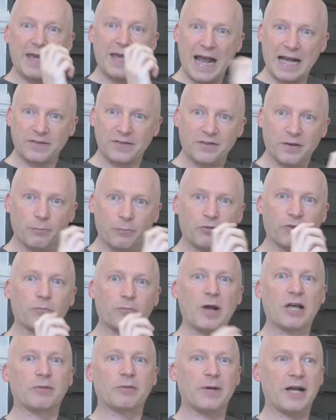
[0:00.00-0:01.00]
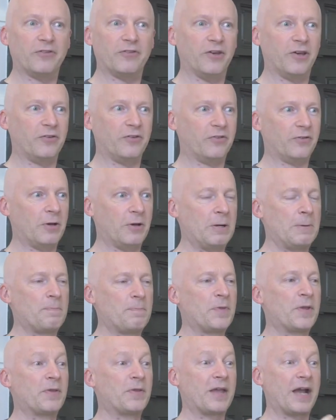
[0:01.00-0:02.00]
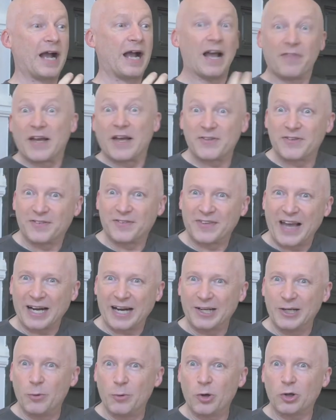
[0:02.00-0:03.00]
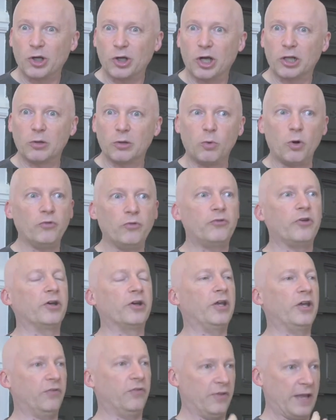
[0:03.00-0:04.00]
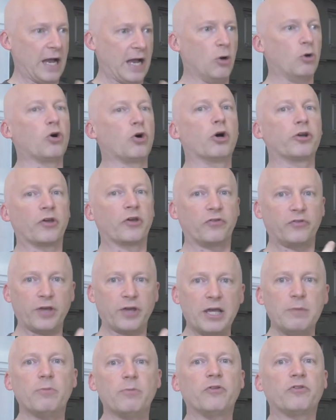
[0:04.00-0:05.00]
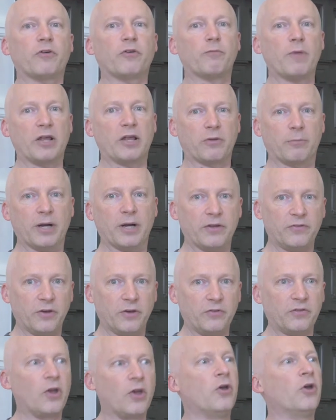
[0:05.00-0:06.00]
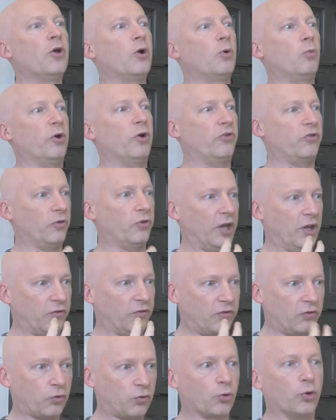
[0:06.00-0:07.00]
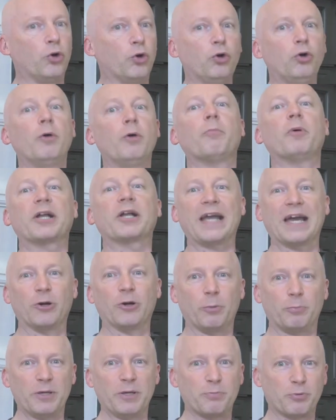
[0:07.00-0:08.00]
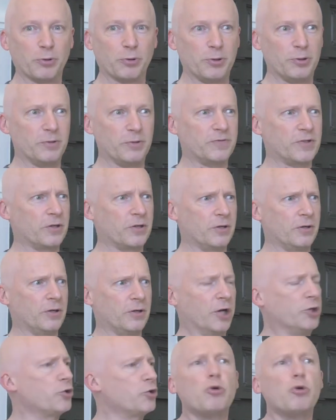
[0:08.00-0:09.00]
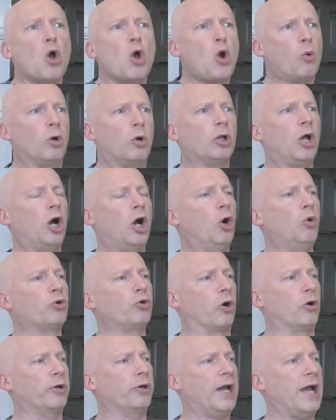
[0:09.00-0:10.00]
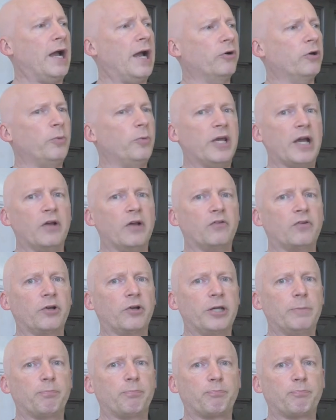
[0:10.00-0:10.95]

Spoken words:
axioms of mathematics. And that's exactly what Gödel wanted. He's now got a statement of mathematics which is true but cannot be proved. And you go, well, hold on, how do we actually